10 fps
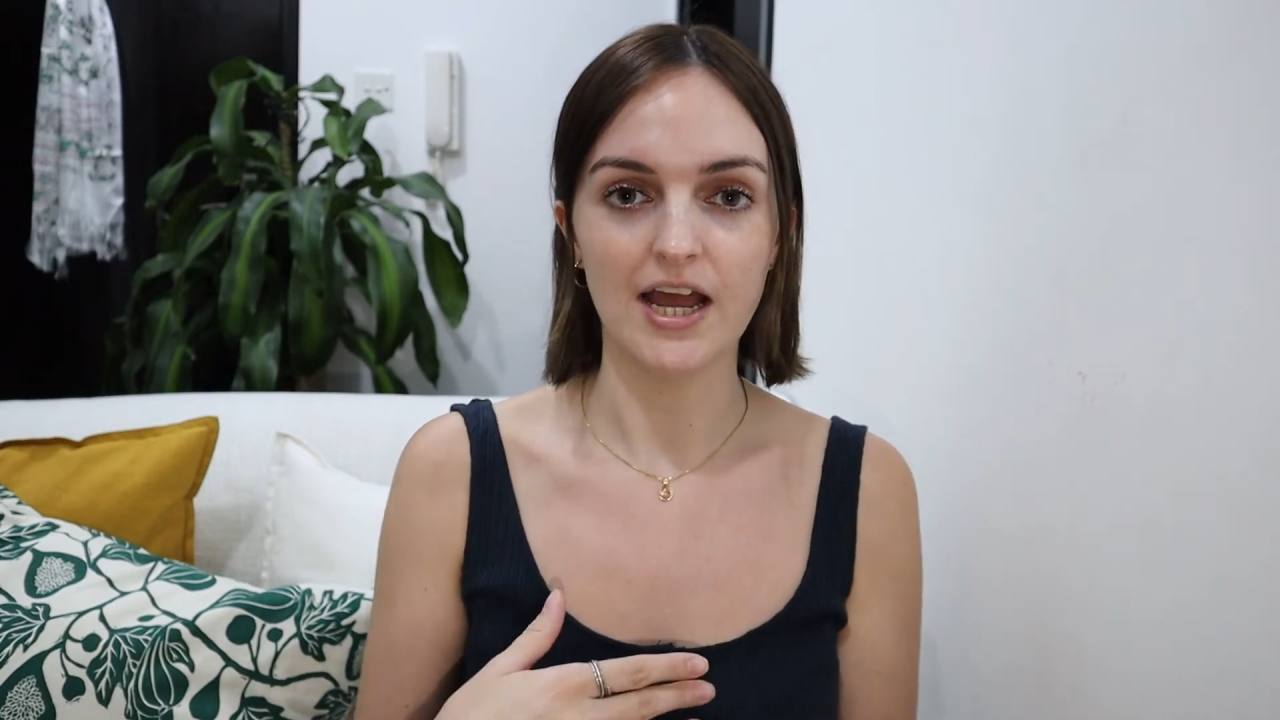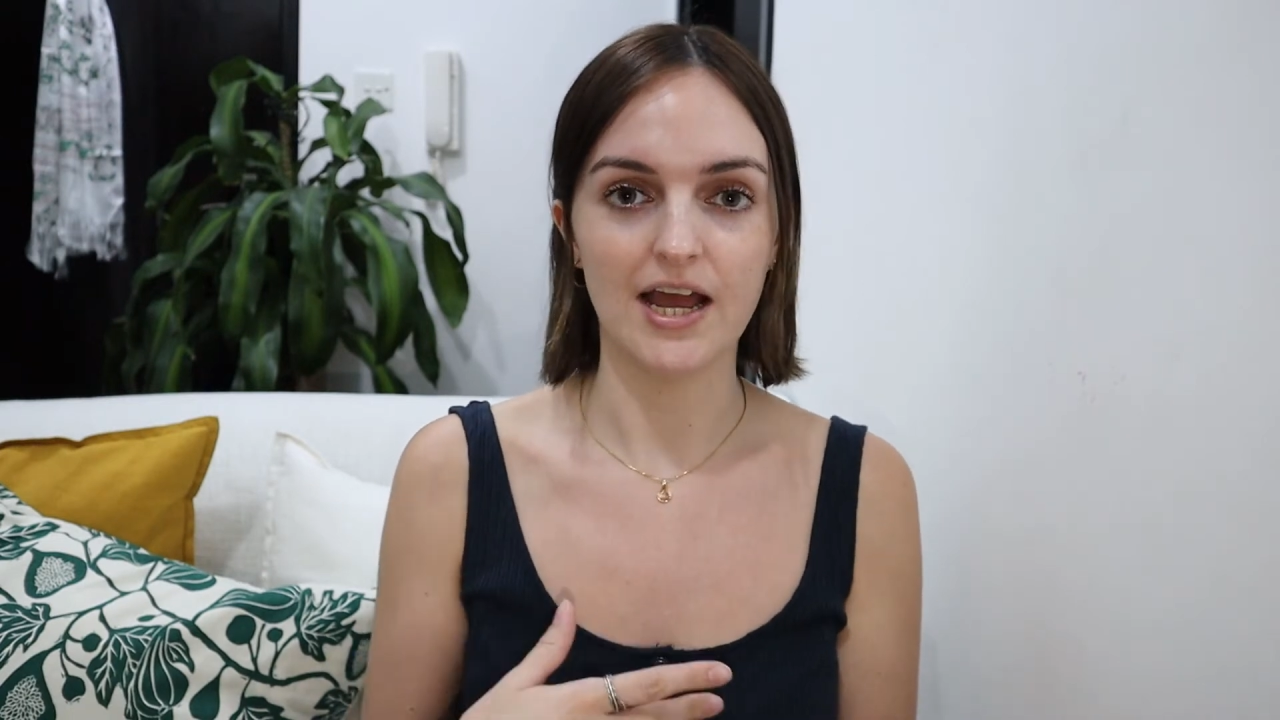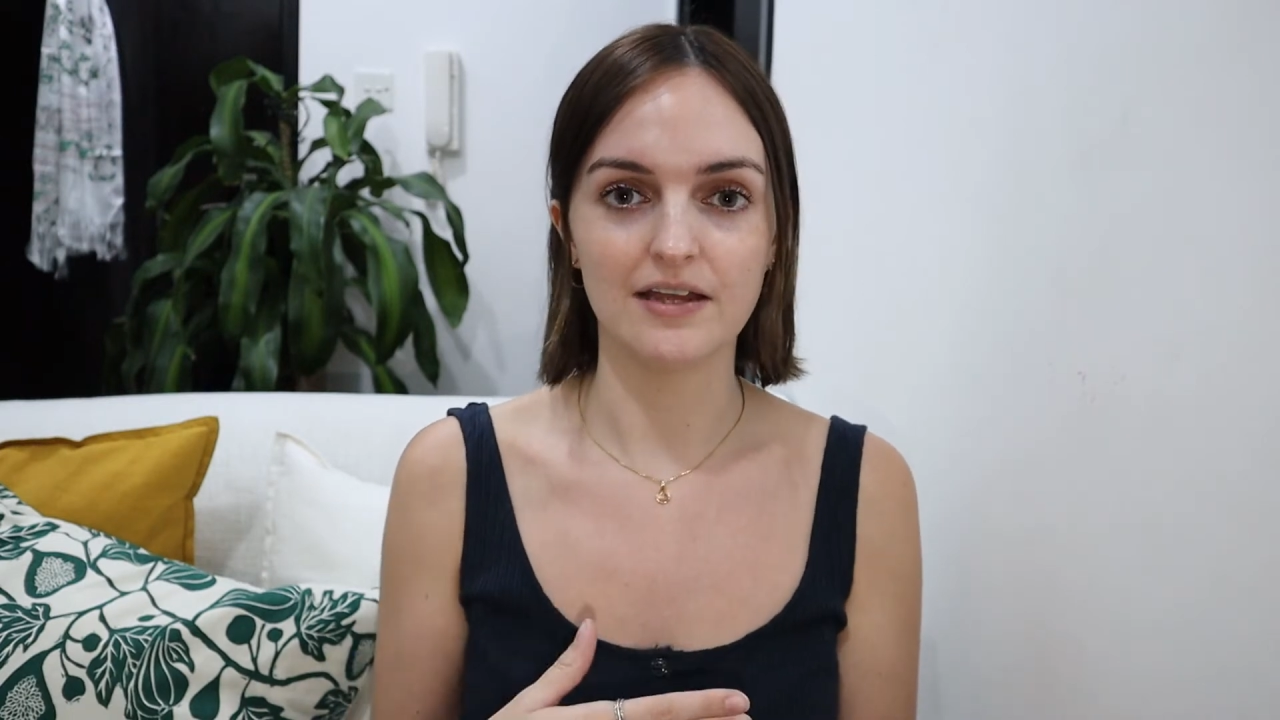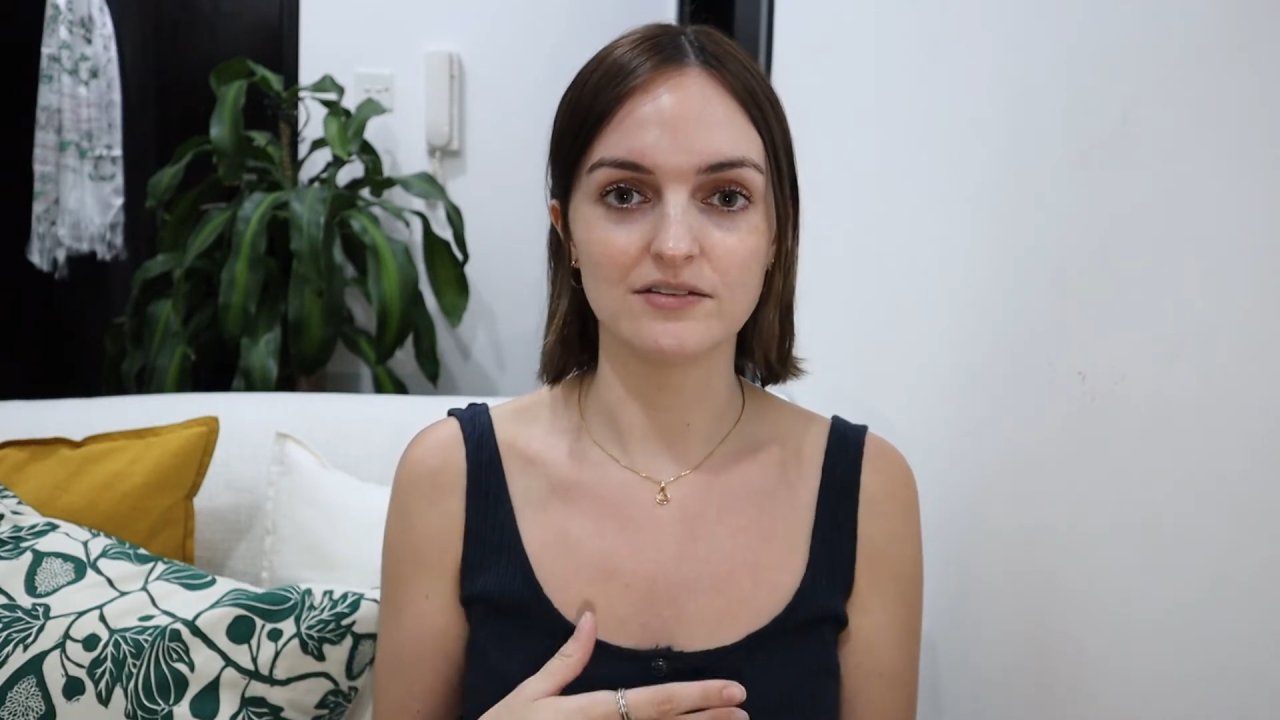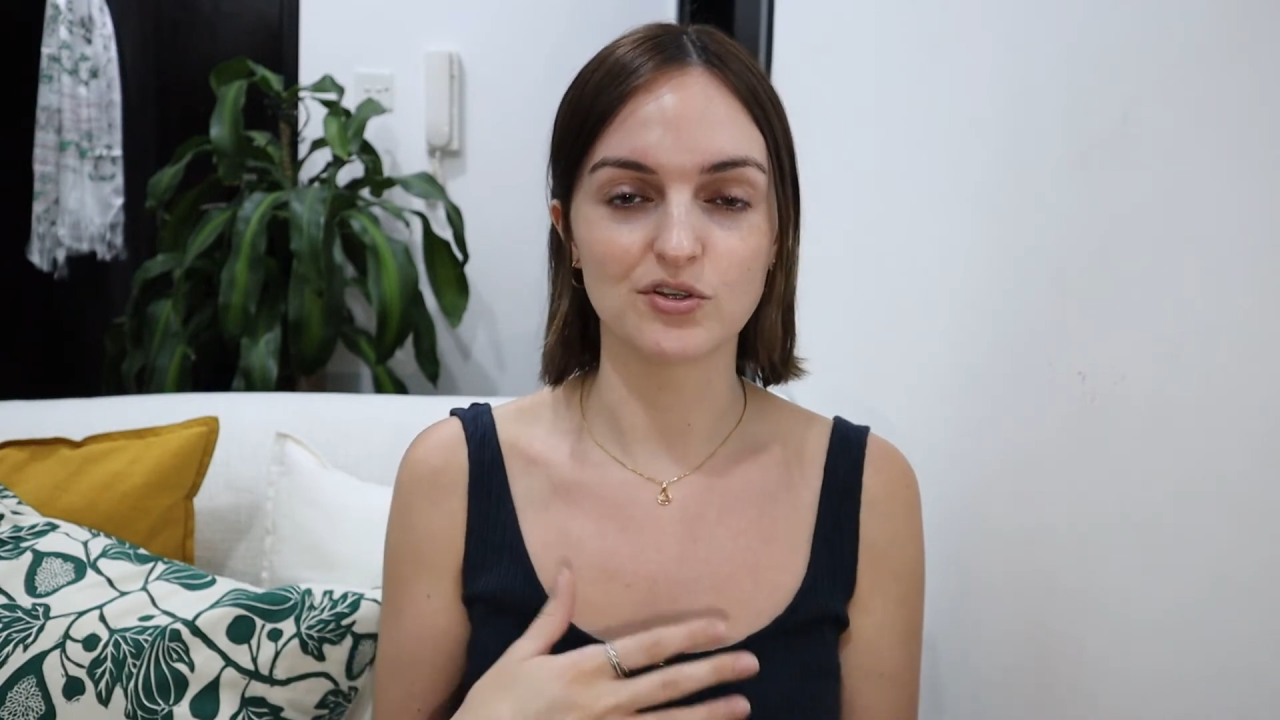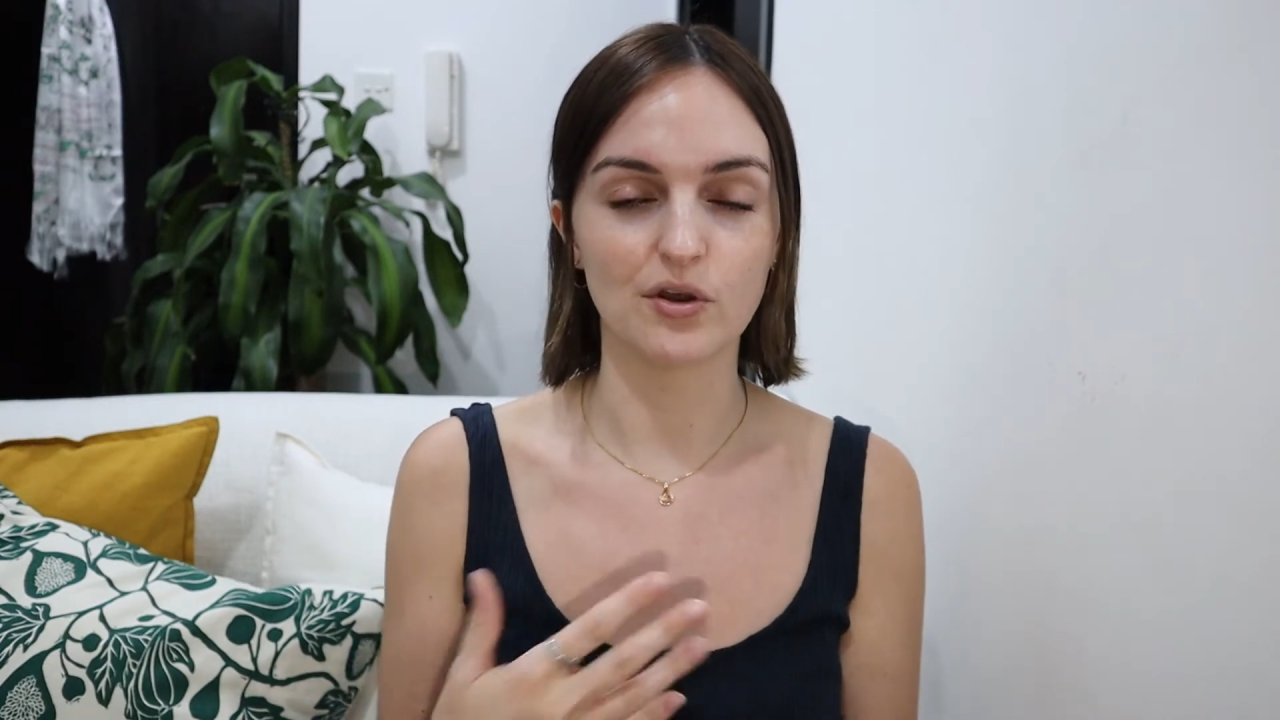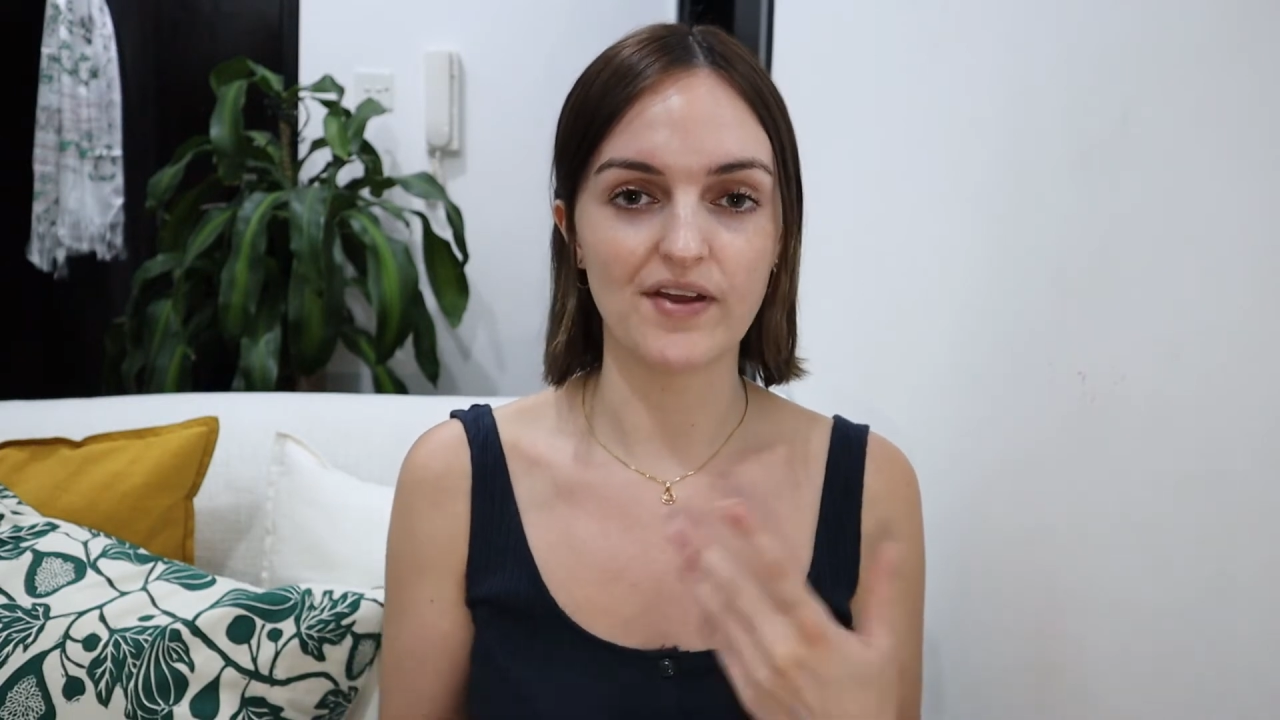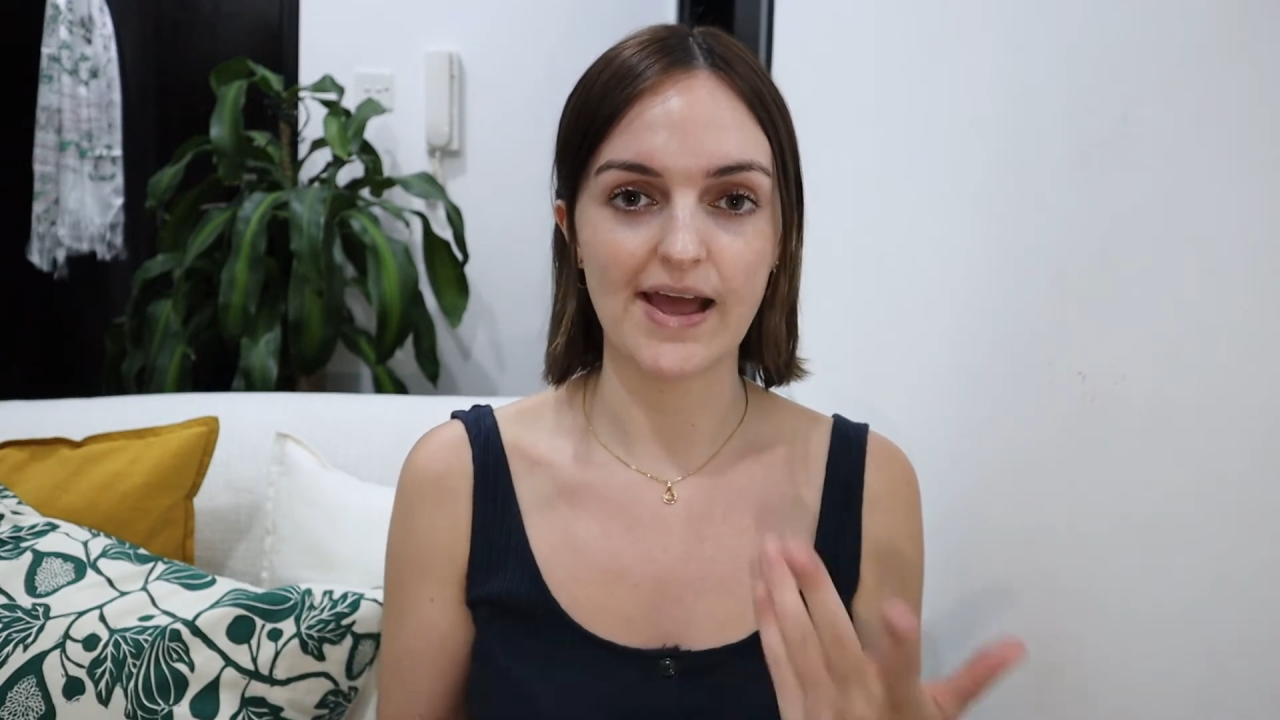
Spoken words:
and sort of